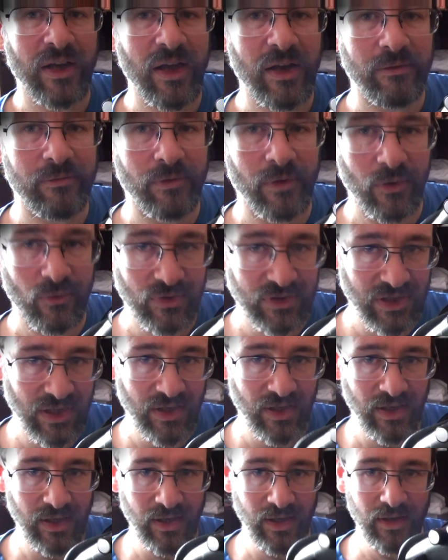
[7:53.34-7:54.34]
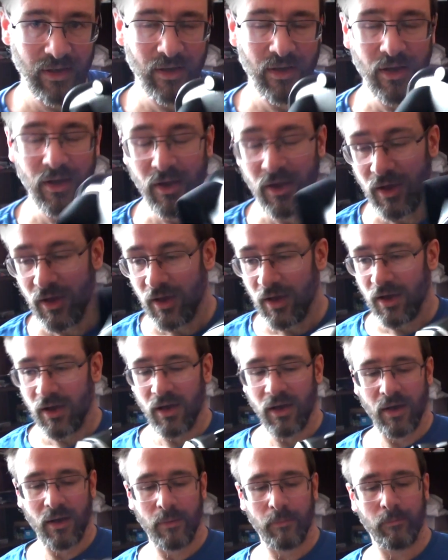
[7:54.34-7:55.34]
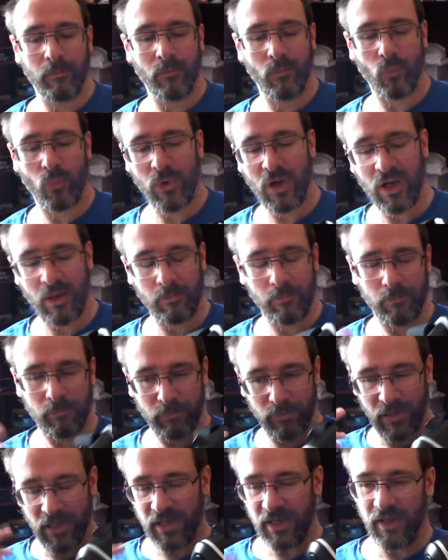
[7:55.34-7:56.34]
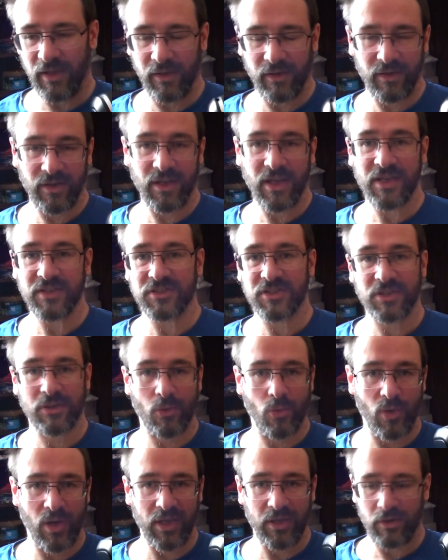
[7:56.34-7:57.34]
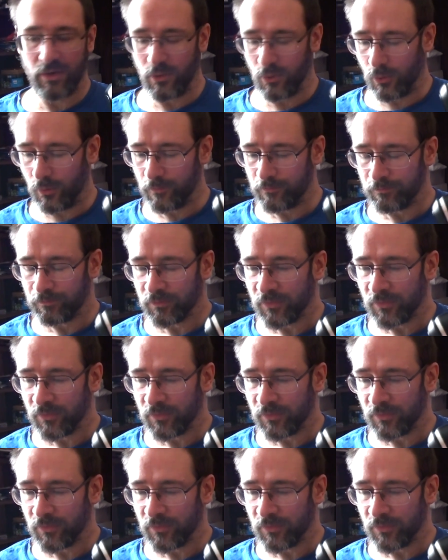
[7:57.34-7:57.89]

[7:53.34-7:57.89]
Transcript: headphones in there while I'm playing, and that's quite cool.